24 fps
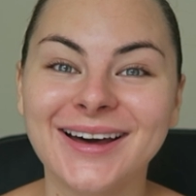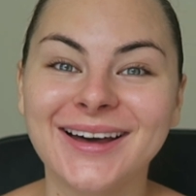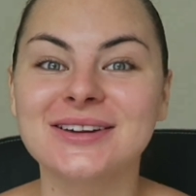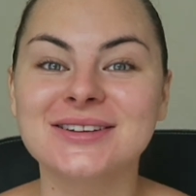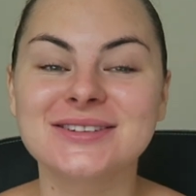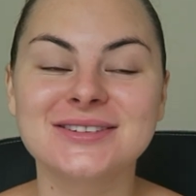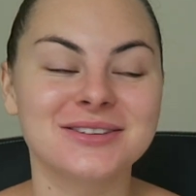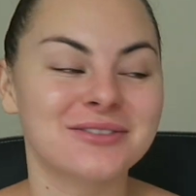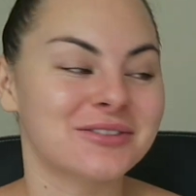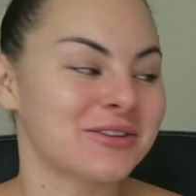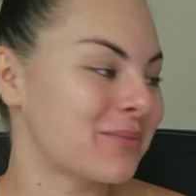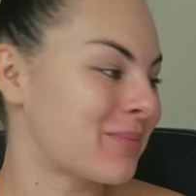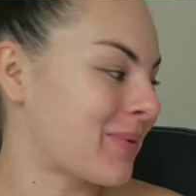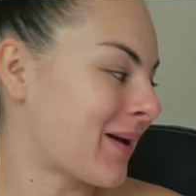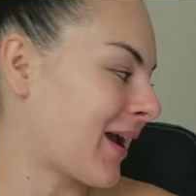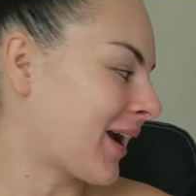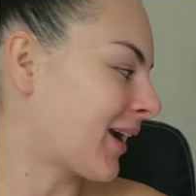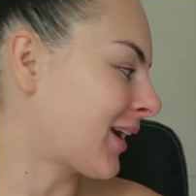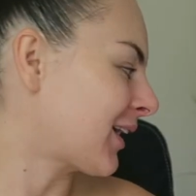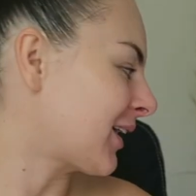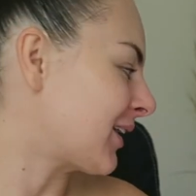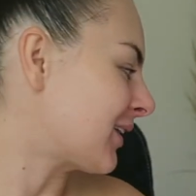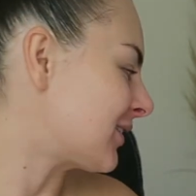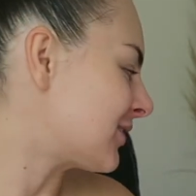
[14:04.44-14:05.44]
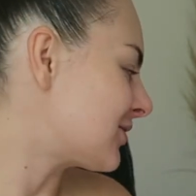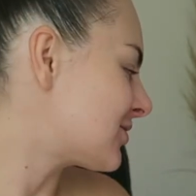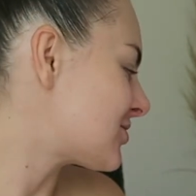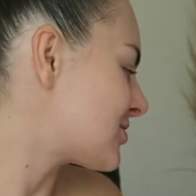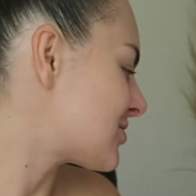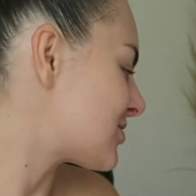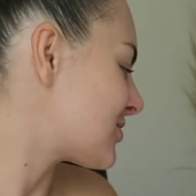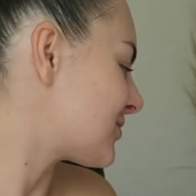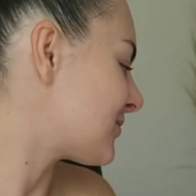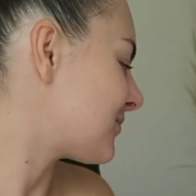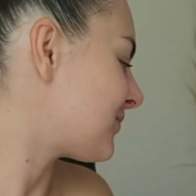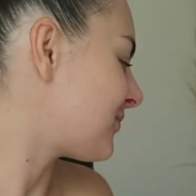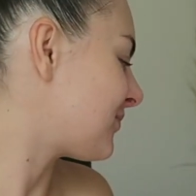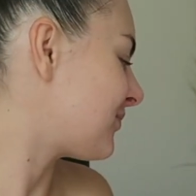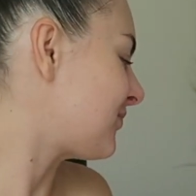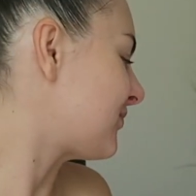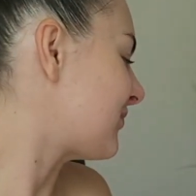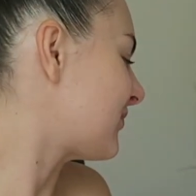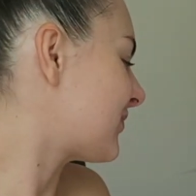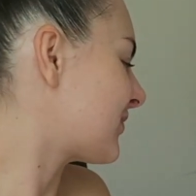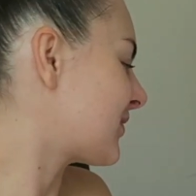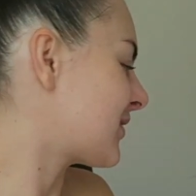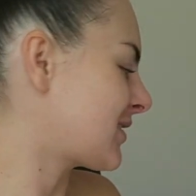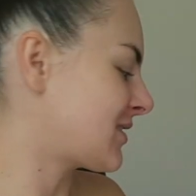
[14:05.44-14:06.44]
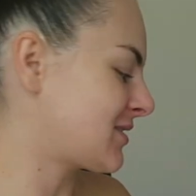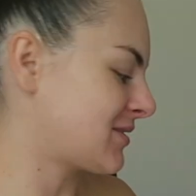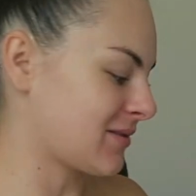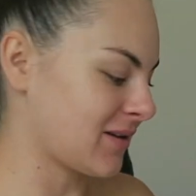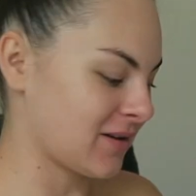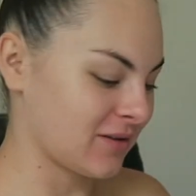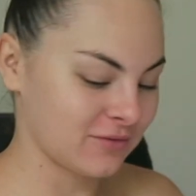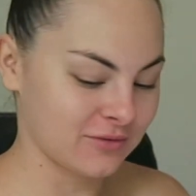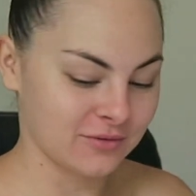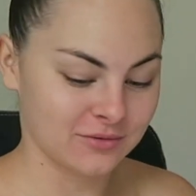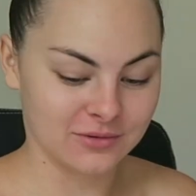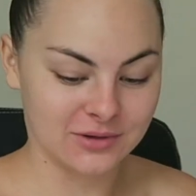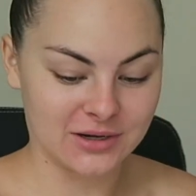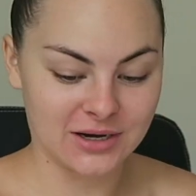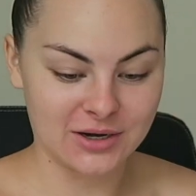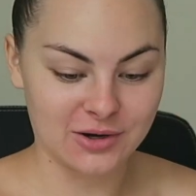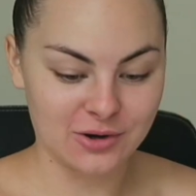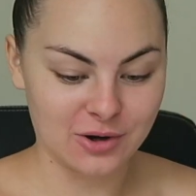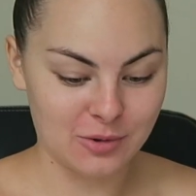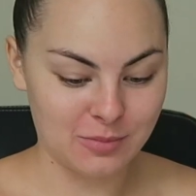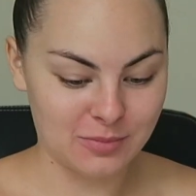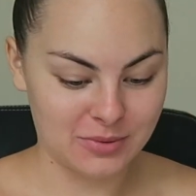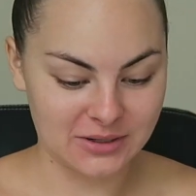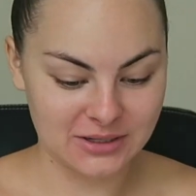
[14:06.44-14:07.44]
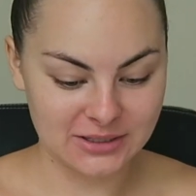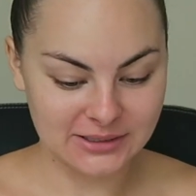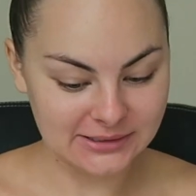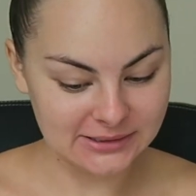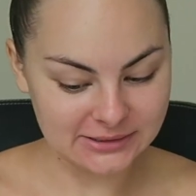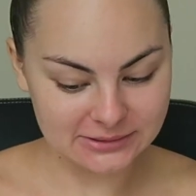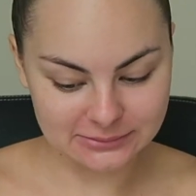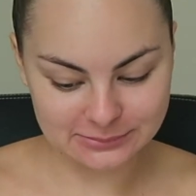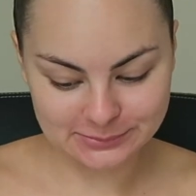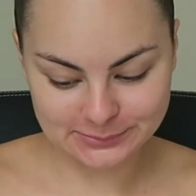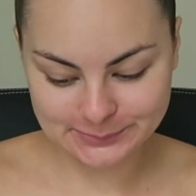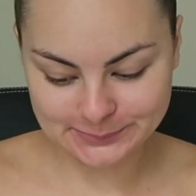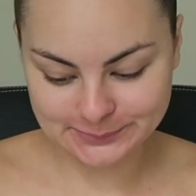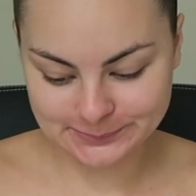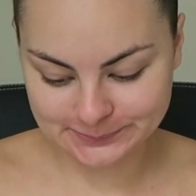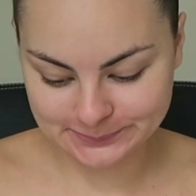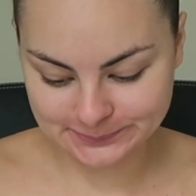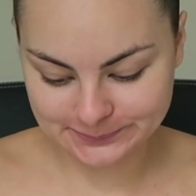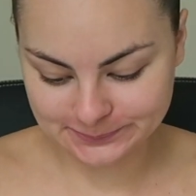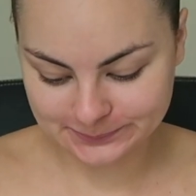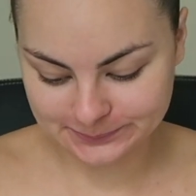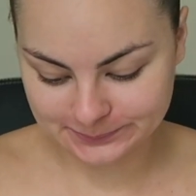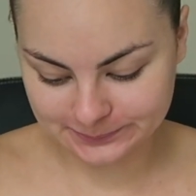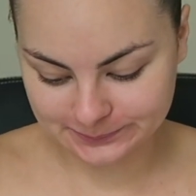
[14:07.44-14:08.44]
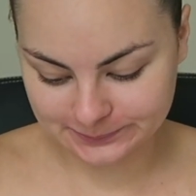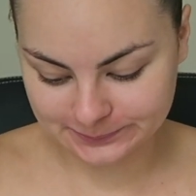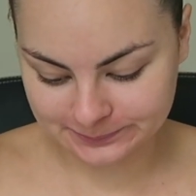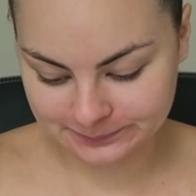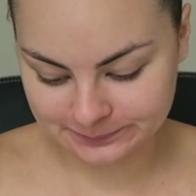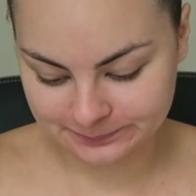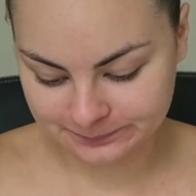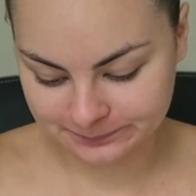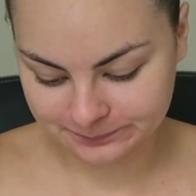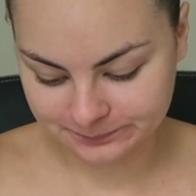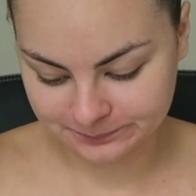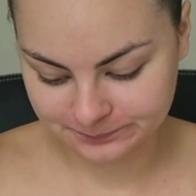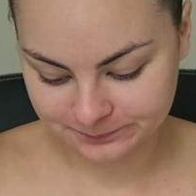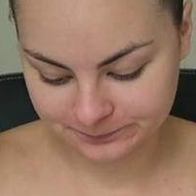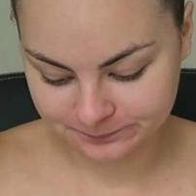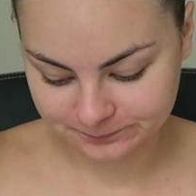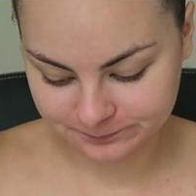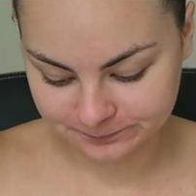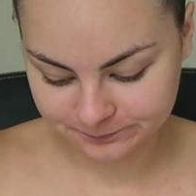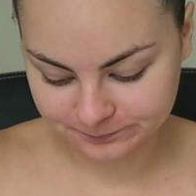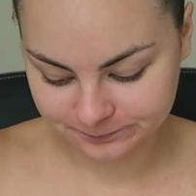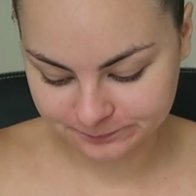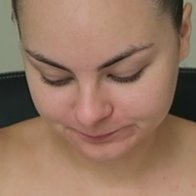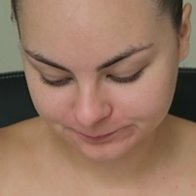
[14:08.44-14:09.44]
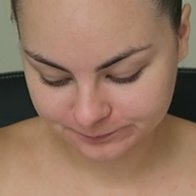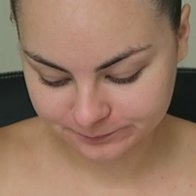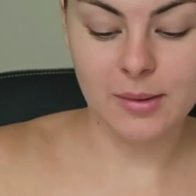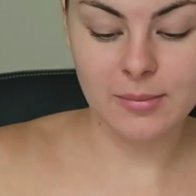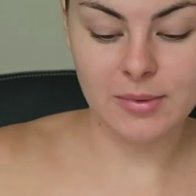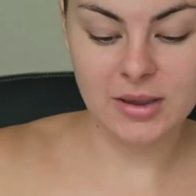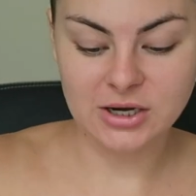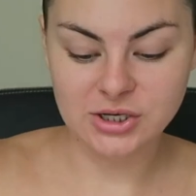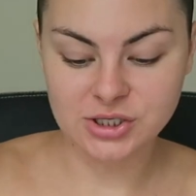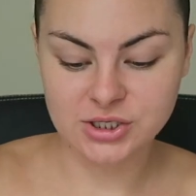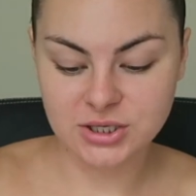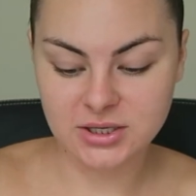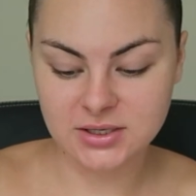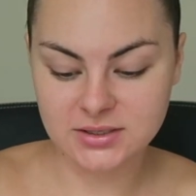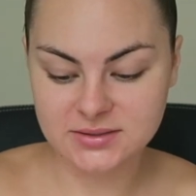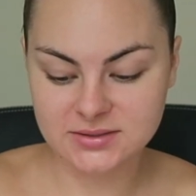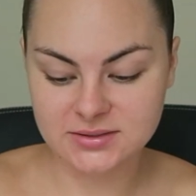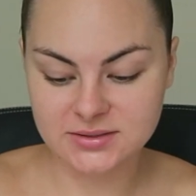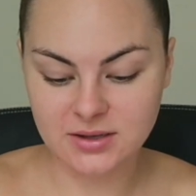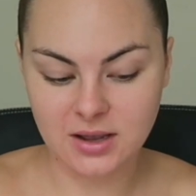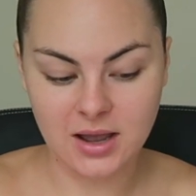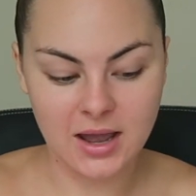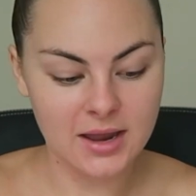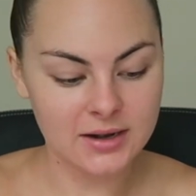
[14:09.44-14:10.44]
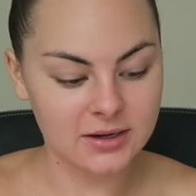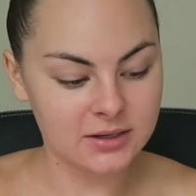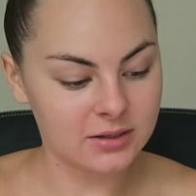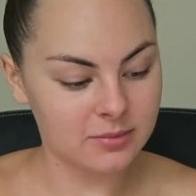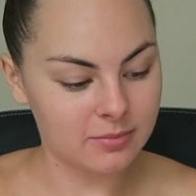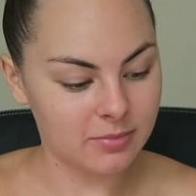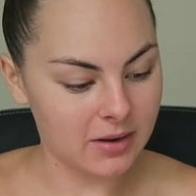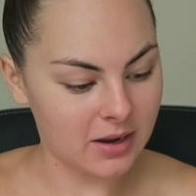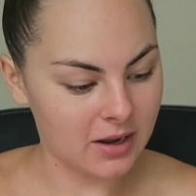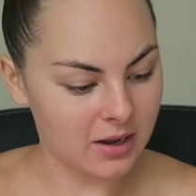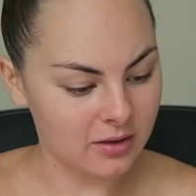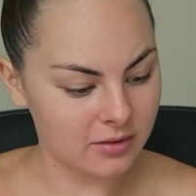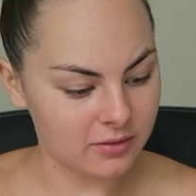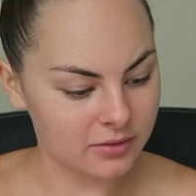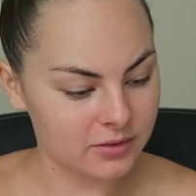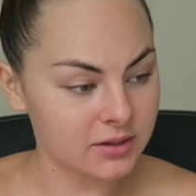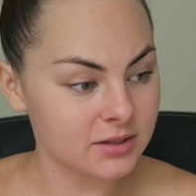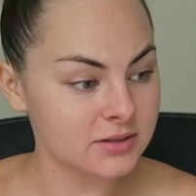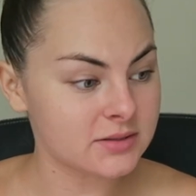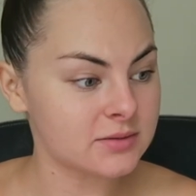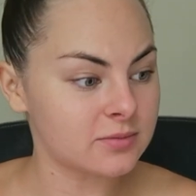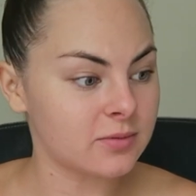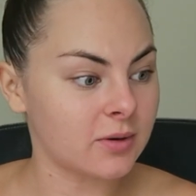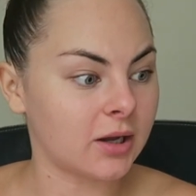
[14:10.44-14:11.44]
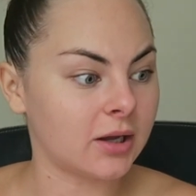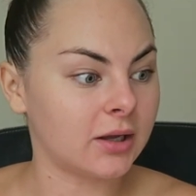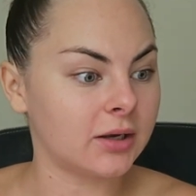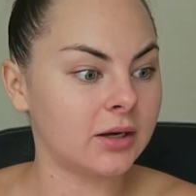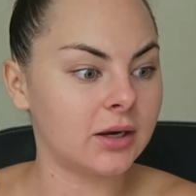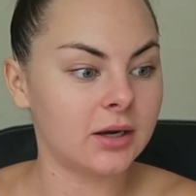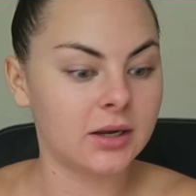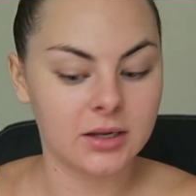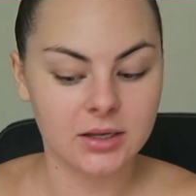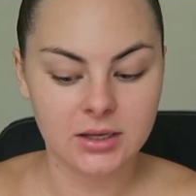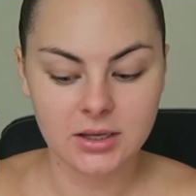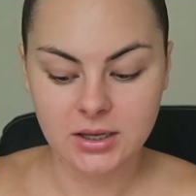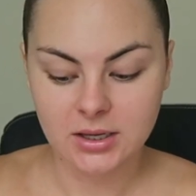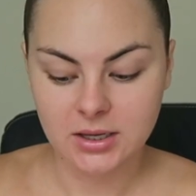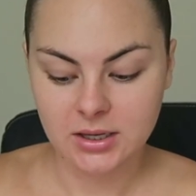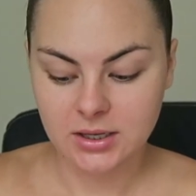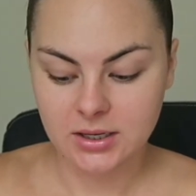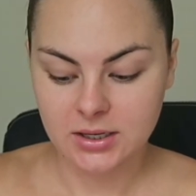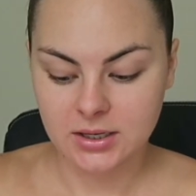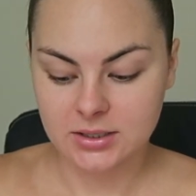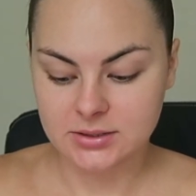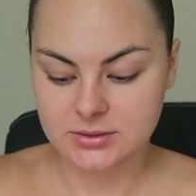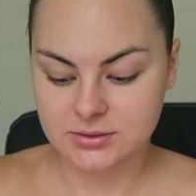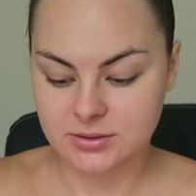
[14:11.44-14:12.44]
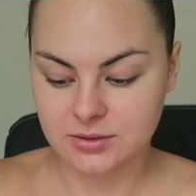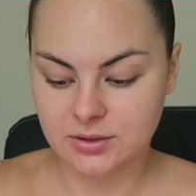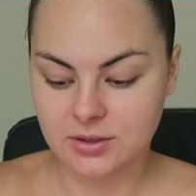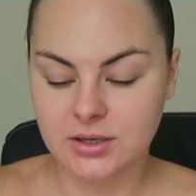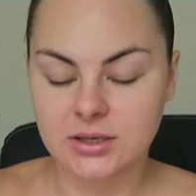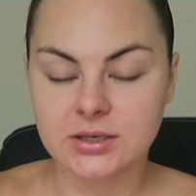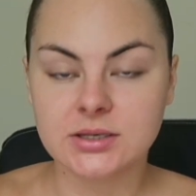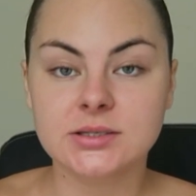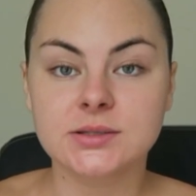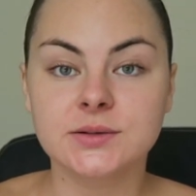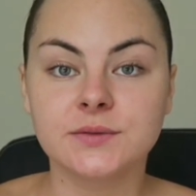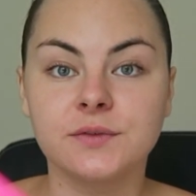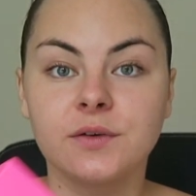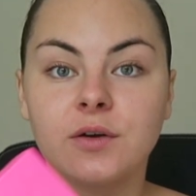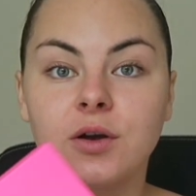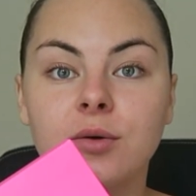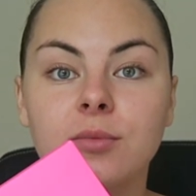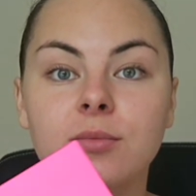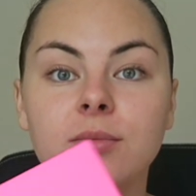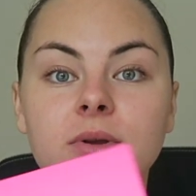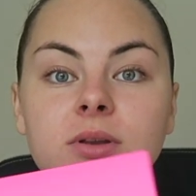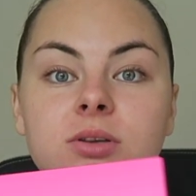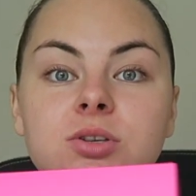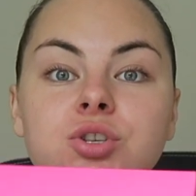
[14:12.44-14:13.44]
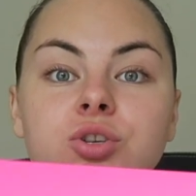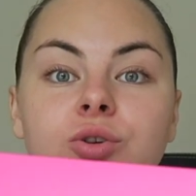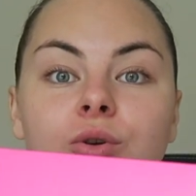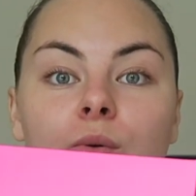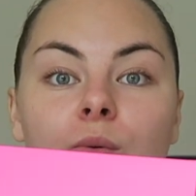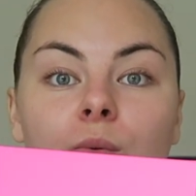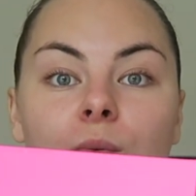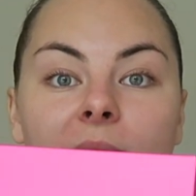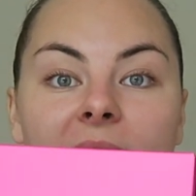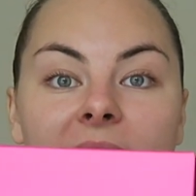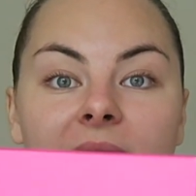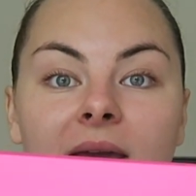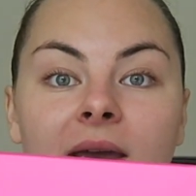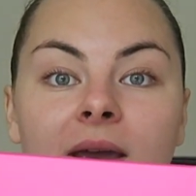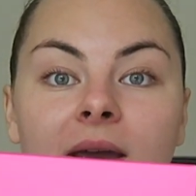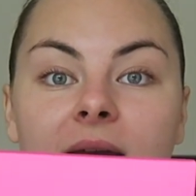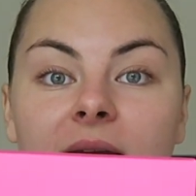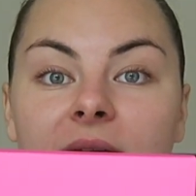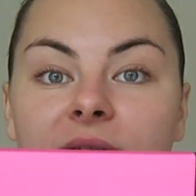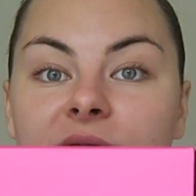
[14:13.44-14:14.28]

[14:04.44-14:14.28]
I just got a package, so I thought I'd open it. I'm actually excited about this one. So it is from Tweak.